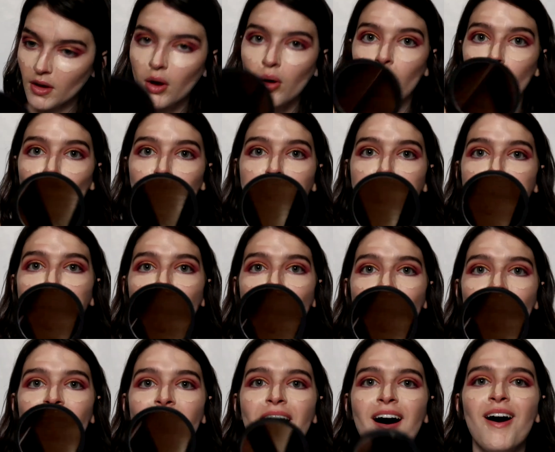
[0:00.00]
Oh,
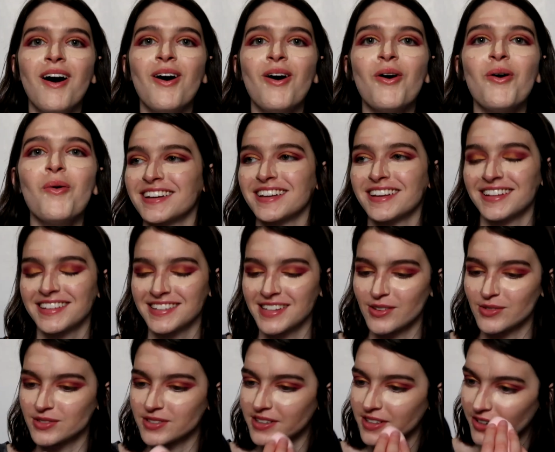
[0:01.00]
oh my goodness,
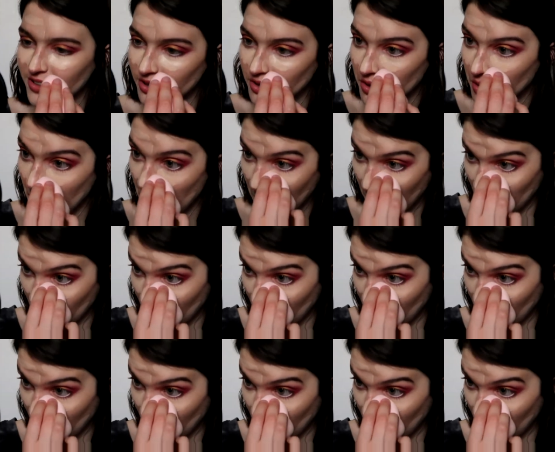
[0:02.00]
I was literally like